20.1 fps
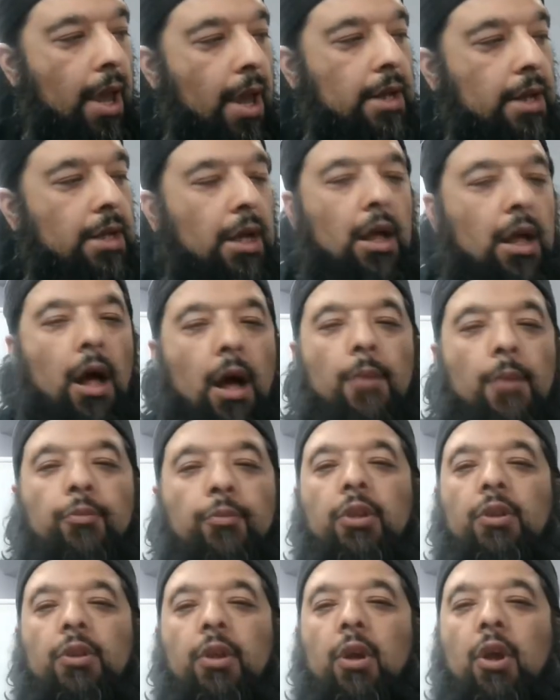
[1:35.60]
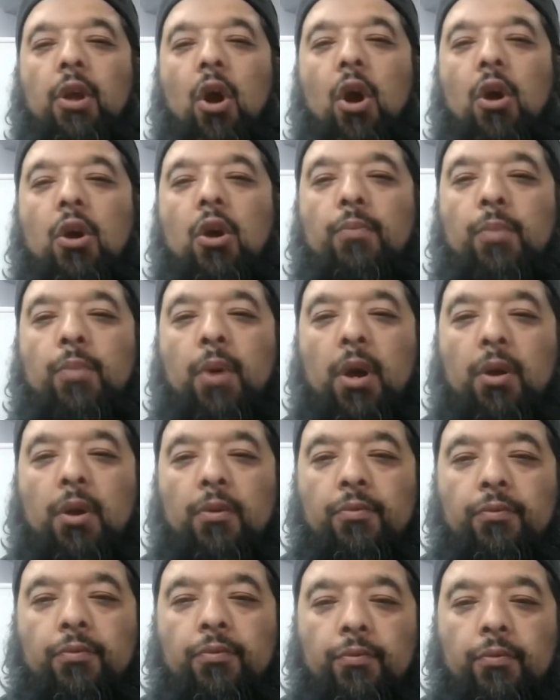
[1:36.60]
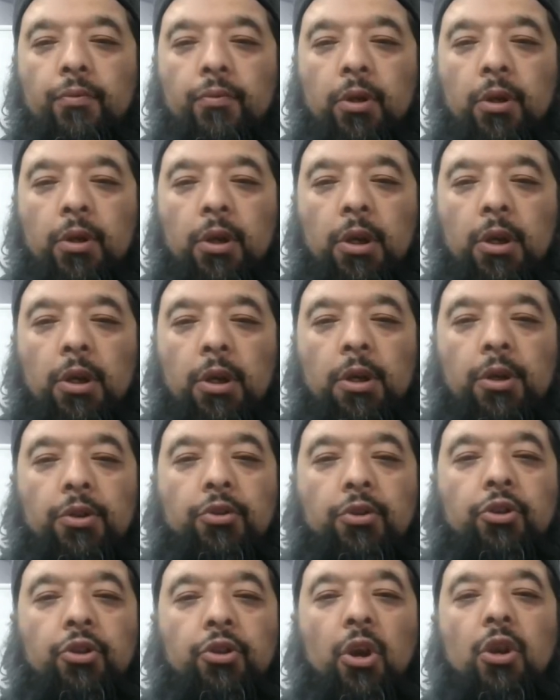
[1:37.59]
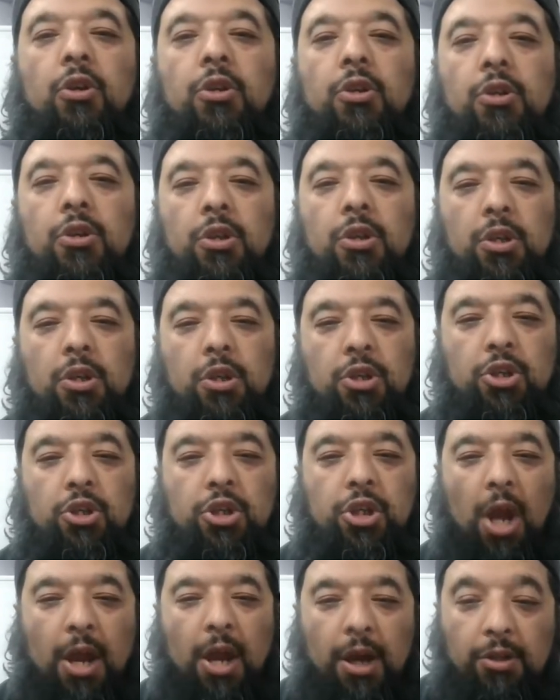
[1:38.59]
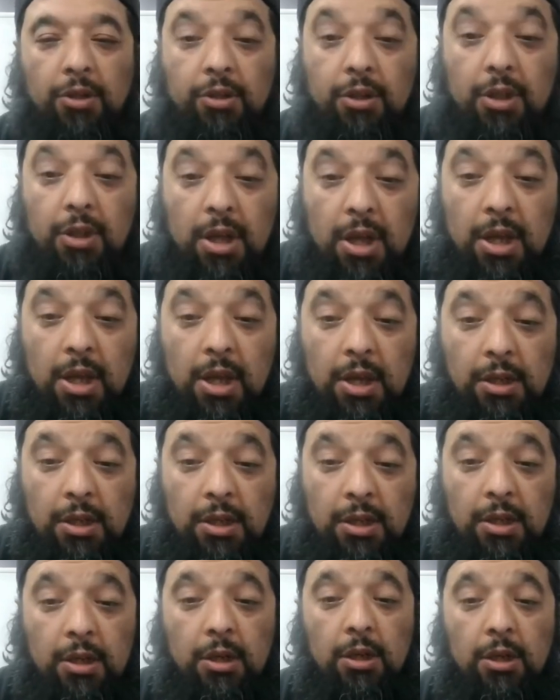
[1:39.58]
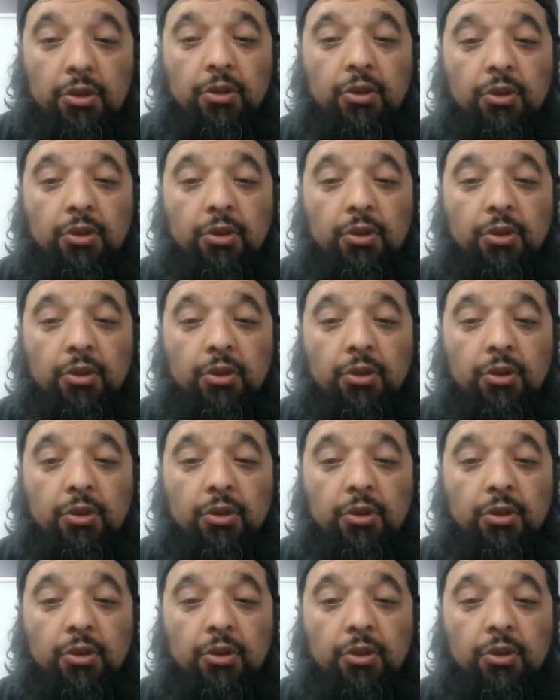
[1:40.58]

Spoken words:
and it comes in the garb of certain shayateen